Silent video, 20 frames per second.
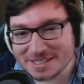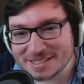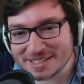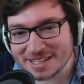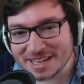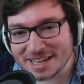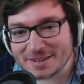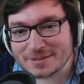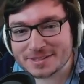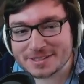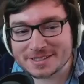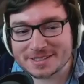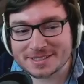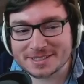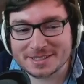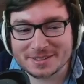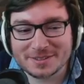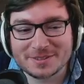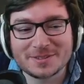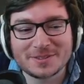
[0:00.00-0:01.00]
This game
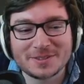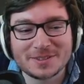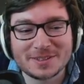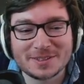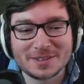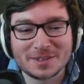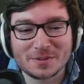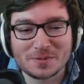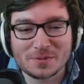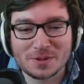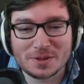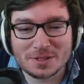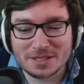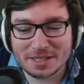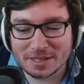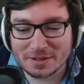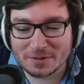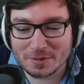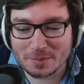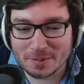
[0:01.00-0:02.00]
is
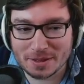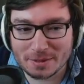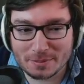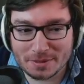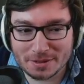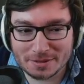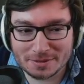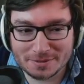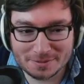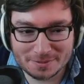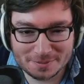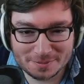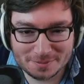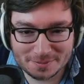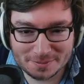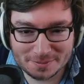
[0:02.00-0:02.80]
confusing even me, man.